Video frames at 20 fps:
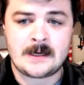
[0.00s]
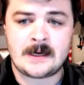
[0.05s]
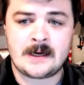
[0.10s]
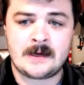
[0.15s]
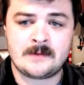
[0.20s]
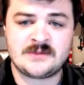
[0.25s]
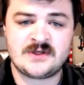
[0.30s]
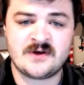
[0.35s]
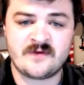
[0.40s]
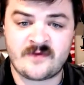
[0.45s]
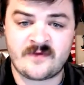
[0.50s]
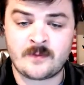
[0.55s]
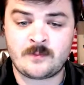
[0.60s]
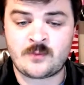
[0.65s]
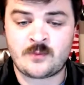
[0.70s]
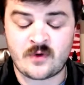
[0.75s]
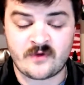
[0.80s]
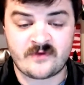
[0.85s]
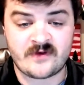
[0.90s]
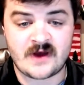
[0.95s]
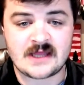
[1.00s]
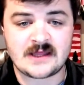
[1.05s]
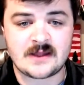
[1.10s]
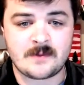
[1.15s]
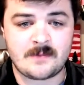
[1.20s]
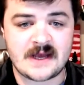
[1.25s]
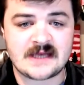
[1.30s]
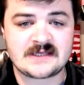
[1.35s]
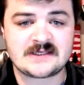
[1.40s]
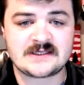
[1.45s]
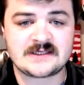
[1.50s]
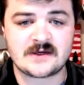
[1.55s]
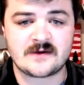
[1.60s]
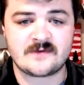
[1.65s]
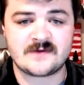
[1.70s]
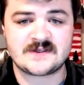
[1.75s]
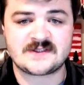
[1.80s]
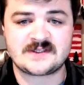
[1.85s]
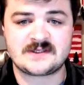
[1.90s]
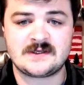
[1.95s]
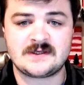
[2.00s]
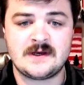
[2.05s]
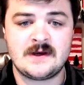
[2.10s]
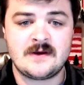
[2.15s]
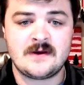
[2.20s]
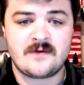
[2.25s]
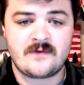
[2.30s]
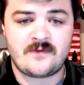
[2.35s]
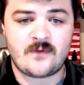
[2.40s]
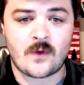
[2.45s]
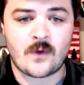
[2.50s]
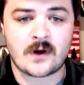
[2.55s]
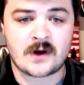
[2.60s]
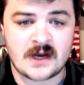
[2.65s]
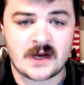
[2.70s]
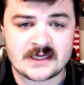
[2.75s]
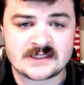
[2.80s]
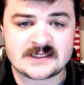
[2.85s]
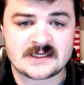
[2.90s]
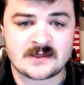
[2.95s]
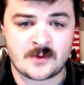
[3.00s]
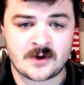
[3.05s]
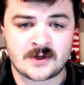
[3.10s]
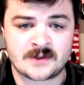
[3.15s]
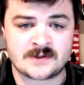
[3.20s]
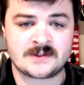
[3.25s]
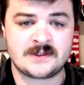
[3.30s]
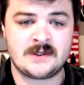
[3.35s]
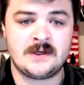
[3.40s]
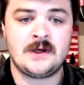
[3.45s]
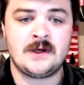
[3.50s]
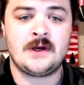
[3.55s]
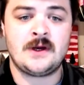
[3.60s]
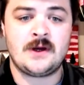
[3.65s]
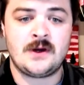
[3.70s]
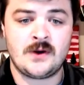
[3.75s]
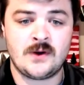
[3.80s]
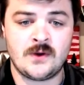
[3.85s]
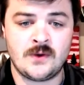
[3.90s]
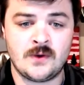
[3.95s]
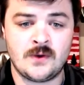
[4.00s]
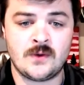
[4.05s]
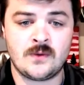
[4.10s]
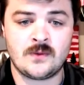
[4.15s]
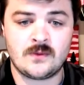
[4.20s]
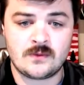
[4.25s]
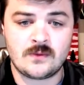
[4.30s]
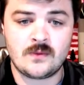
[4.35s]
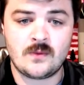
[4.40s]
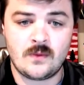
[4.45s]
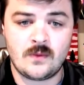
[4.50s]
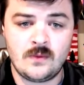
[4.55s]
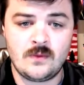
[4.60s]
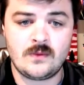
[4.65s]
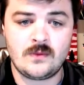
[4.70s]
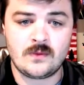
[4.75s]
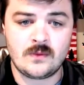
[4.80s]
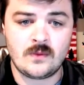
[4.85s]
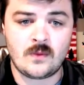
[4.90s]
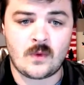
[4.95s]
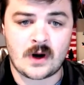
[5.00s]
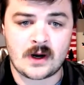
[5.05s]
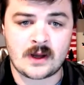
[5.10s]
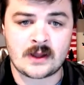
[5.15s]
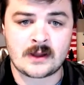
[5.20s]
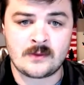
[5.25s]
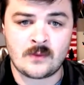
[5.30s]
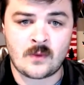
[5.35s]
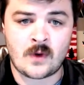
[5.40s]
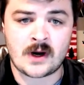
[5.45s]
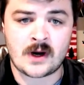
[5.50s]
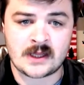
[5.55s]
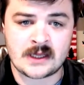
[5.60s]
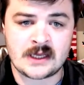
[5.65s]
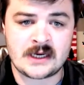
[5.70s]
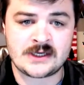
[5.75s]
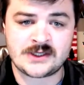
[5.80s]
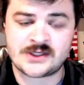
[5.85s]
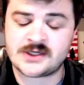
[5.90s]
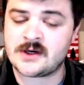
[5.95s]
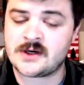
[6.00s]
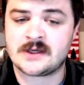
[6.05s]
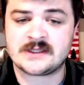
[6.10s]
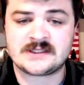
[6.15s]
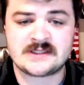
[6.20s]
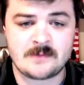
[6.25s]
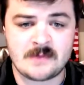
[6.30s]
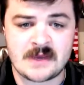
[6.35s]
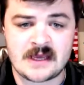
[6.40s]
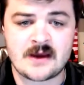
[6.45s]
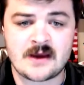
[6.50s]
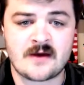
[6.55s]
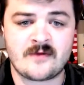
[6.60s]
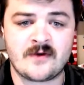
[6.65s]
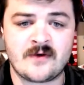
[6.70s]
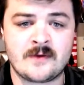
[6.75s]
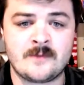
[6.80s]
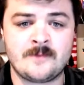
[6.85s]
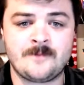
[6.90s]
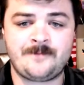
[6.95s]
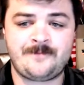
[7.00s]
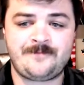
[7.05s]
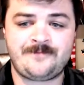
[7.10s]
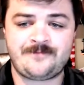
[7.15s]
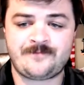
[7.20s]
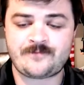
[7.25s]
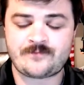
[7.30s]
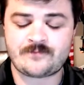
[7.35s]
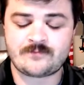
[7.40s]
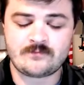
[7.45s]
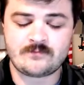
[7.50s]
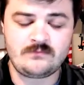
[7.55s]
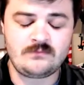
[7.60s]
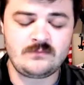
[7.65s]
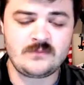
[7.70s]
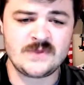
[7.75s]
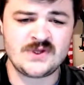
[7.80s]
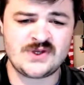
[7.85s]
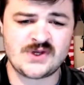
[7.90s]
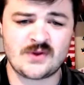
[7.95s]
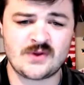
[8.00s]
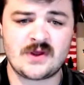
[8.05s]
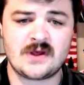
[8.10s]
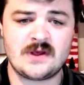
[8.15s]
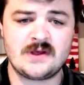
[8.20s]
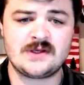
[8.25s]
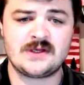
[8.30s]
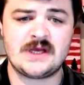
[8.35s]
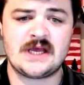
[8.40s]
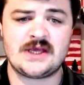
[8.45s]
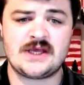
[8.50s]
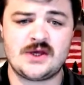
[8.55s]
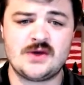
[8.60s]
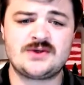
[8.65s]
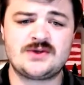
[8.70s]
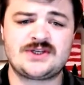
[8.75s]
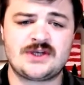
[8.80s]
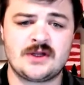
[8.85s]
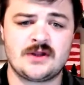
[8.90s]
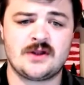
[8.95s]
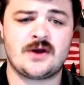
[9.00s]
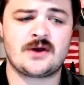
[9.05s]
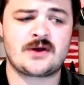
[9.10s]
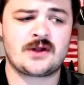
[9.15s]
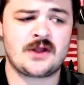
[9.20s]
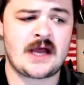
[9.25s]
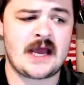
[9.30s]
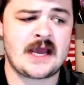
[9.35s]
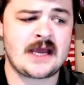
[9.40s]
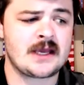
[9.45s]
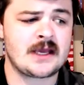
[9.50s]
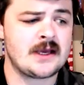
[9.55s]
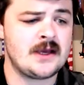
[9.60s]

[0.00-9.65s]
to provide the best service for customers who want to get insurance and be covered. So it used to look like